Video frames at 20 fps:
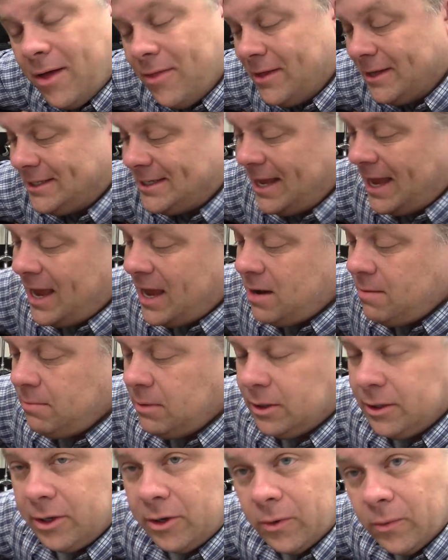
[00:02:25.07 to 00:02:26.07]
on the 10
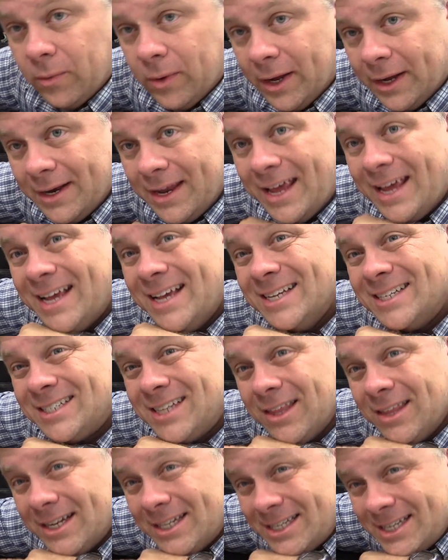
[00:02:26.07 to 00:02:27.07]
milliliter one is
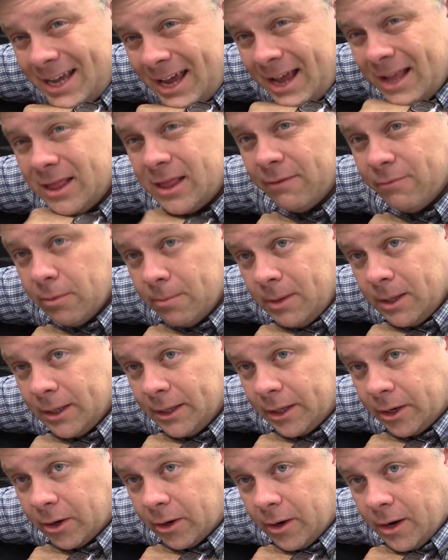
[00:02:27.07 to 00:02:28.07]
to the 10th of a
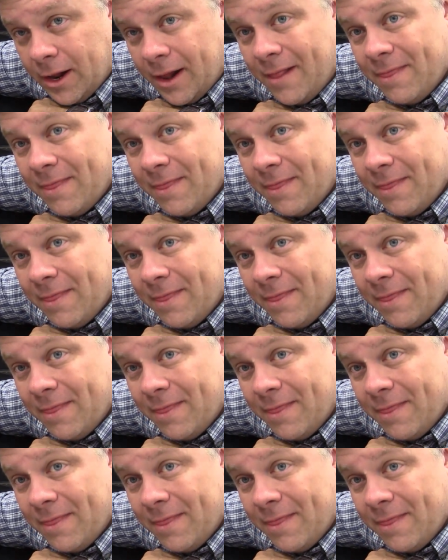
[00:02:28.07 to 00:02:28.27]
milliliter.